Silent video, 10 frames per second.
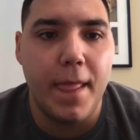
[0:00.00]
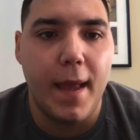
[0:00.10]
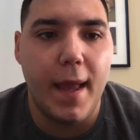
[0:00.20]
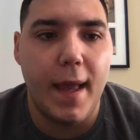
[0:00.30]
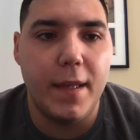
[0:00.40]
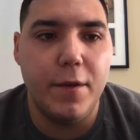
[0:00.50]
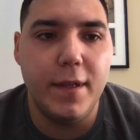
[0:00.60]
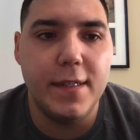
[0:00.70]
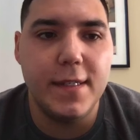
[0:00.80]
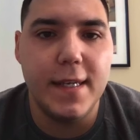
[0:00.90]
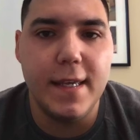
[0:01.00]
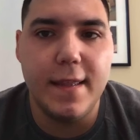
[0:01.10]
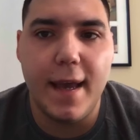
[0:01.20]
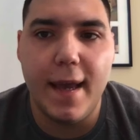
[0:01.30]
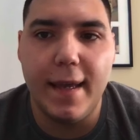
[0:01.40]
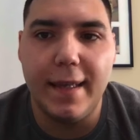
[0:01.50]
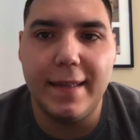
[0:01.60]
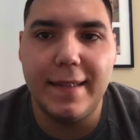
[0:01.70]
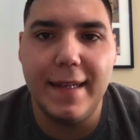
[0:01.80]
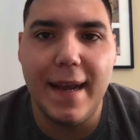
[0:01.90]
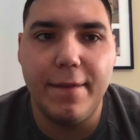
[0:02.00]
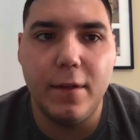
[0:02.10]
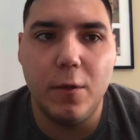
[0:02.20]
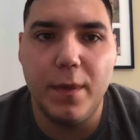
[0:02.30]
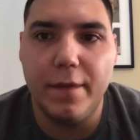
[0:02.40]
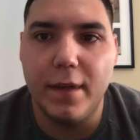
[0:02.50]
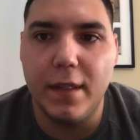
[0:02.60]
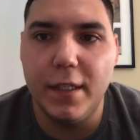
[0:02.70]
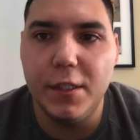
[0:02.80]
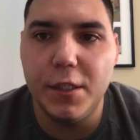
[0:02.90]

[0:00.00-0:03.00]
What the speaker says: And you can see that it did have a little bit of a glitch.